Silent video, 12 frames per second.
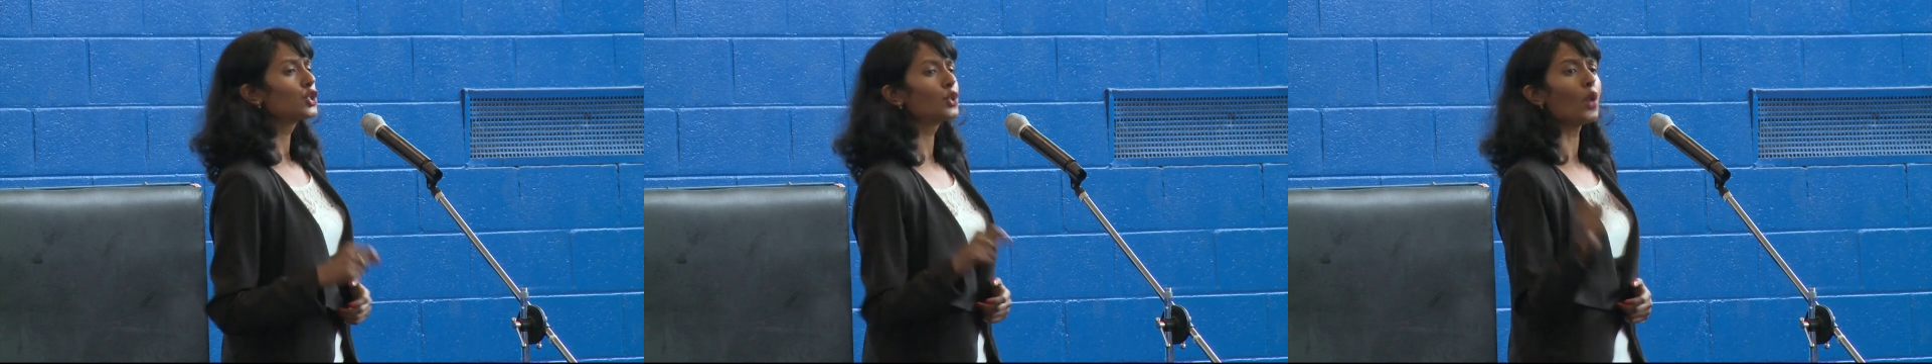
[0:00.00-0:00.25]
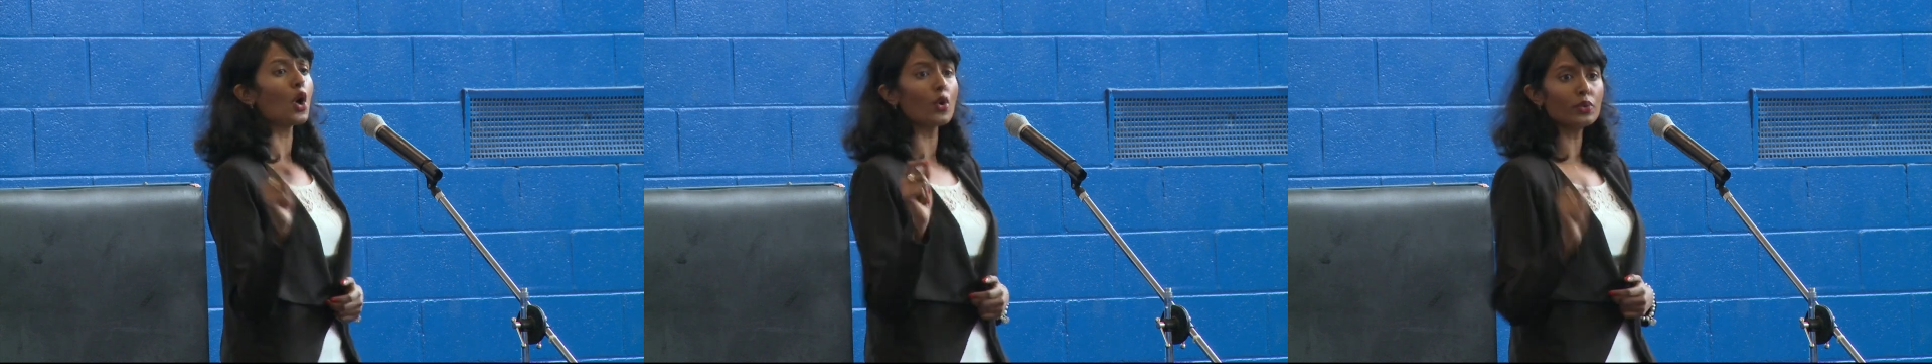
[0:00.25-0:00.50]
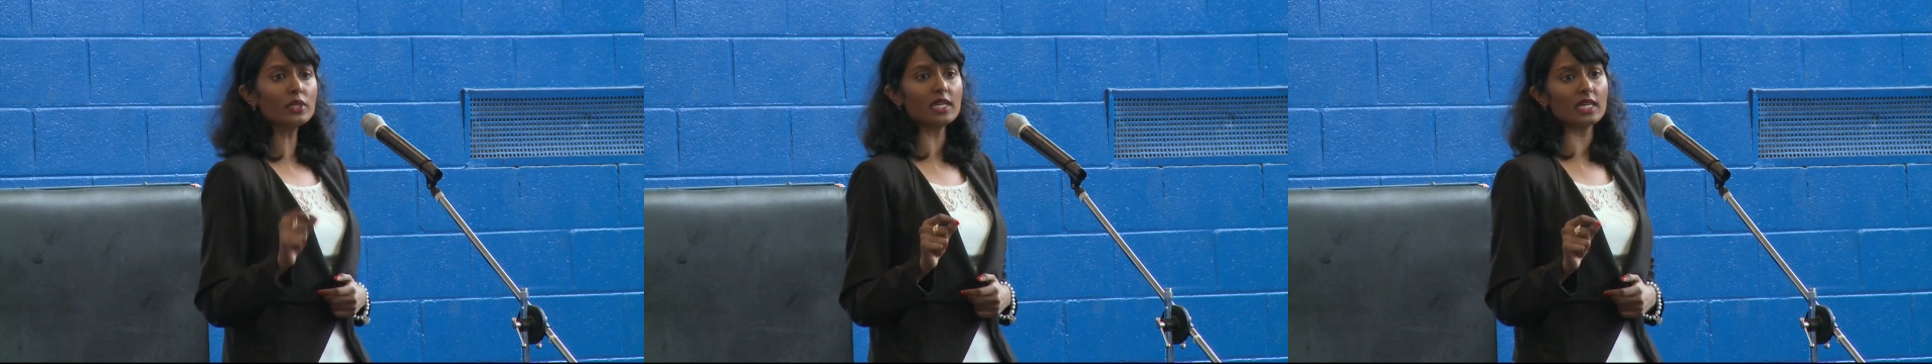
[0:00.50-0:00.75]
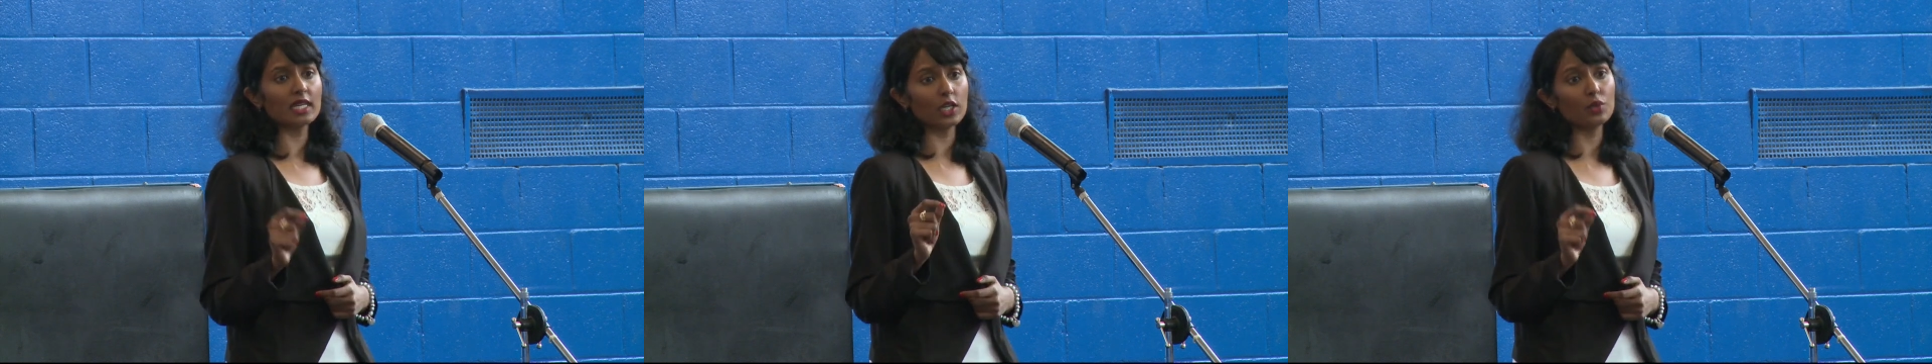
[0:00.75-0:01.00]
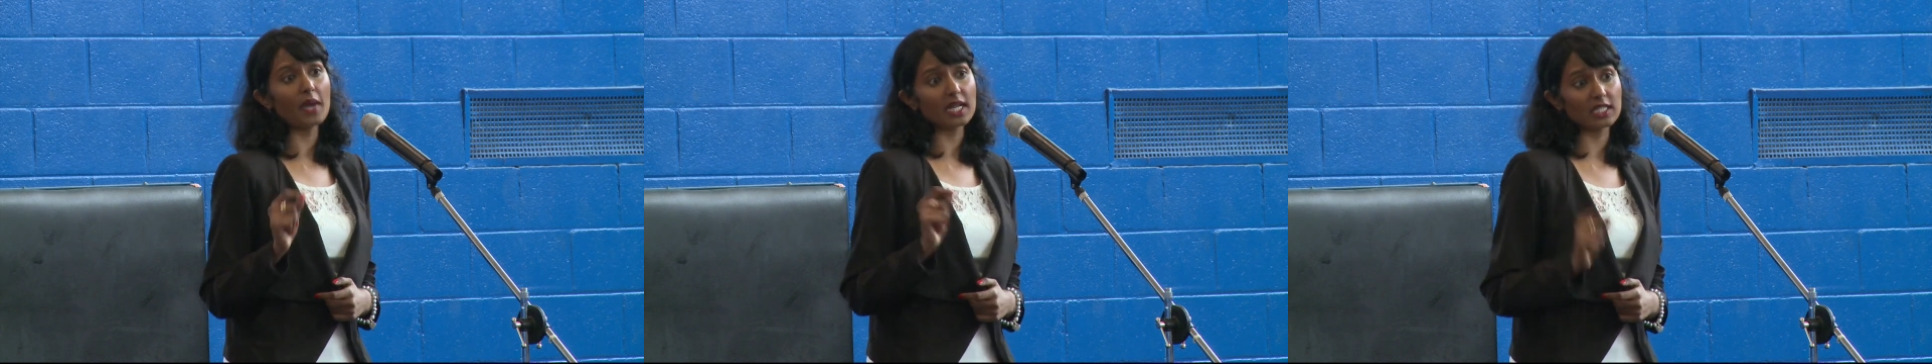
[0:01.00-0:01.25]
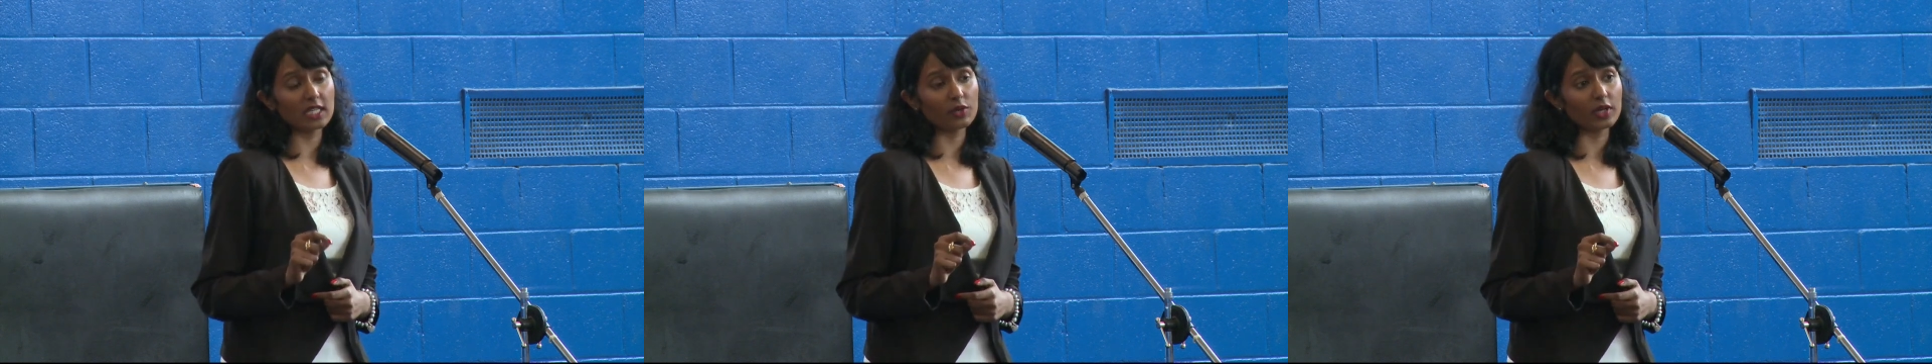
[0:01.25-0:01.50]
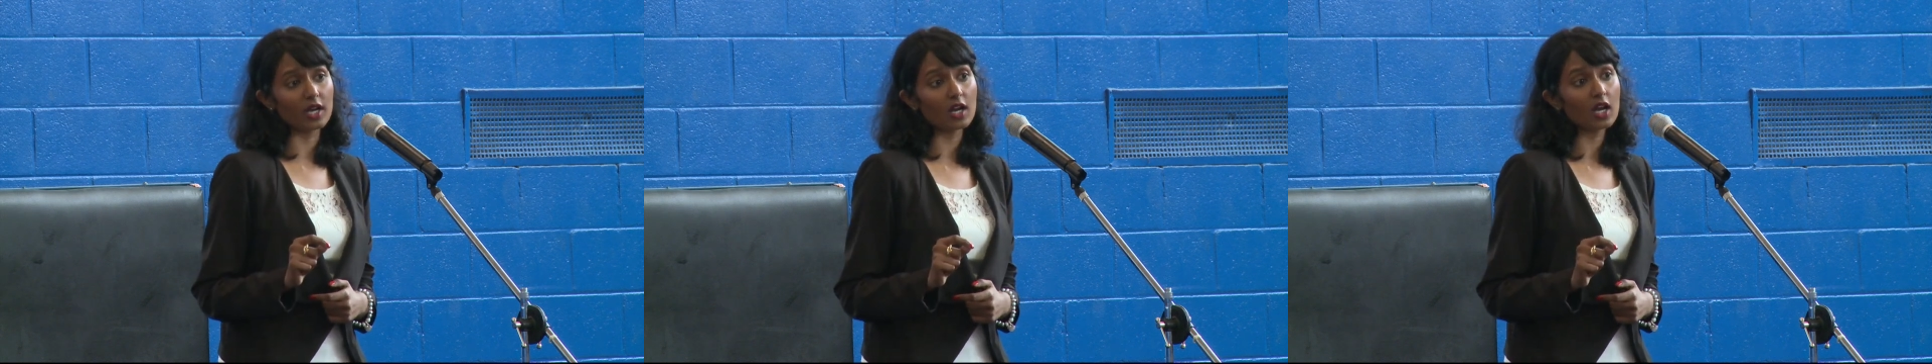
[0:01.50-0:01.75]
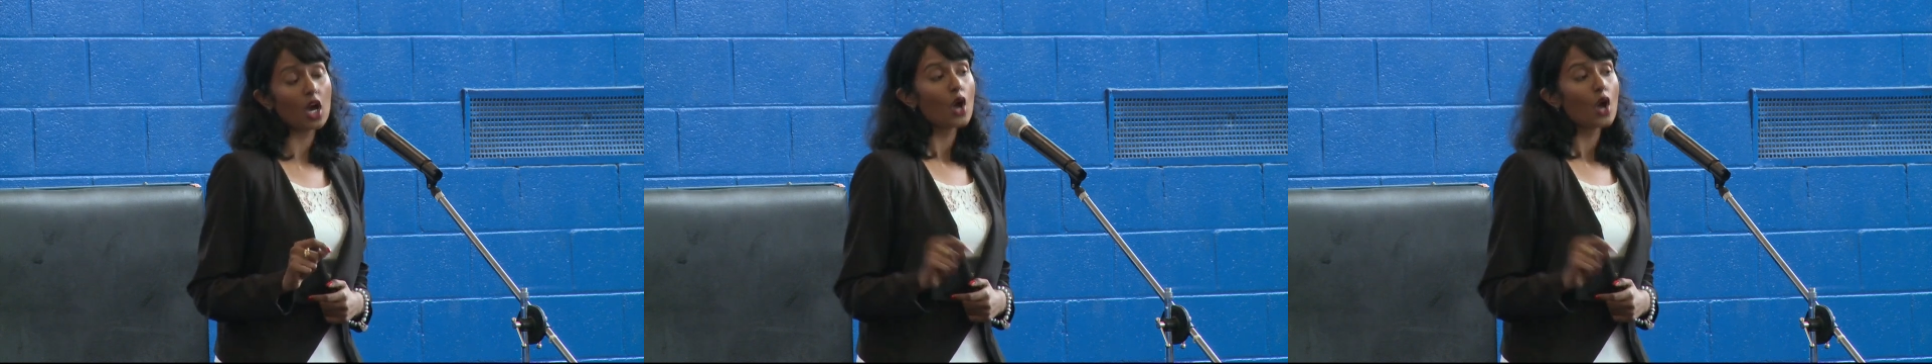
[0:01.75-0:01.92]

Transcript: to only kill bacteria,